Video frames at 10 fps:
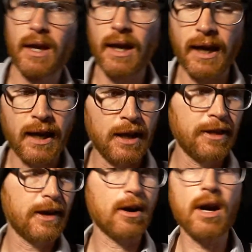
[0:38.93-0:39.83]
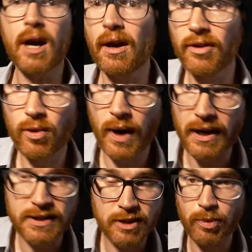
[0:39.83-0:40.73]
And there are other
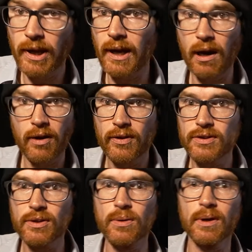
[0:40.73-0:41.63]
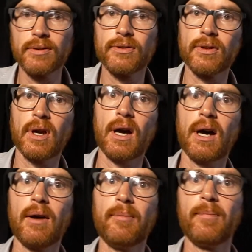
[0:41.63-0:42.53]
ways to play all these chords,
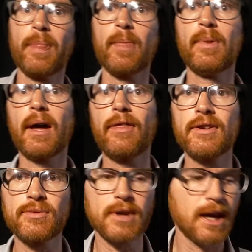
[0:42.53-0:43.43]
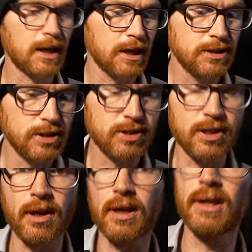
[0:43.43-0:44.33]
but this will kind of get you
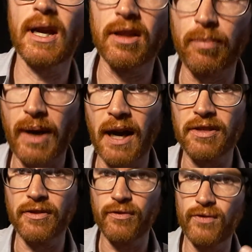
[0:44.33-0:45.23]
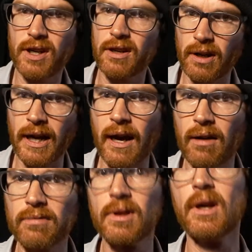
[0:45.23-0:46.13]
started down the path of figuring out.